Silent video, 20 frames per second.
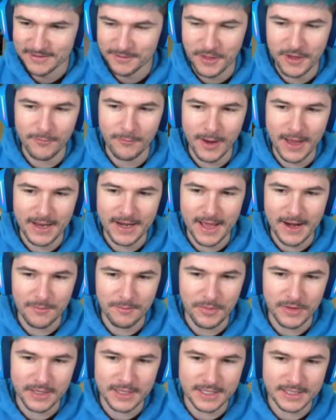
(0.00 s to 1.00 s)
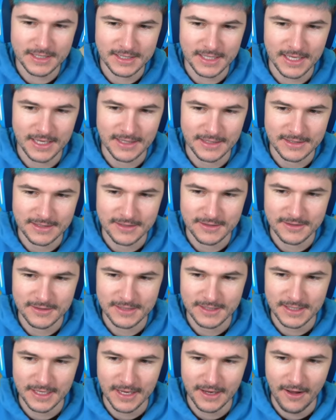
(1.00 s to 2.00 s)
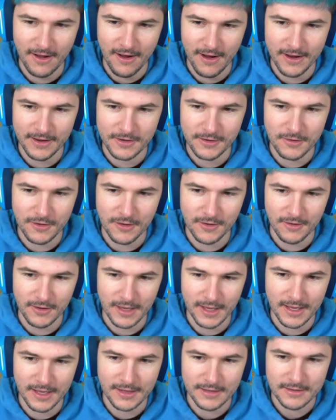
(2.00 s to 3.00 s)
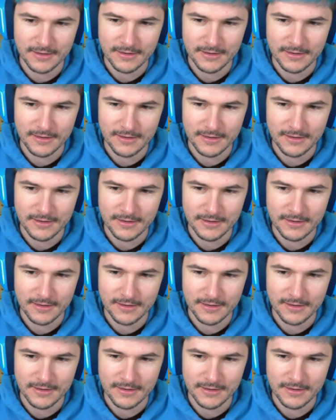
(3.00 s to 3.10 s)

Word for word: They ran out of piggy skins. They're just like, all right, you go again.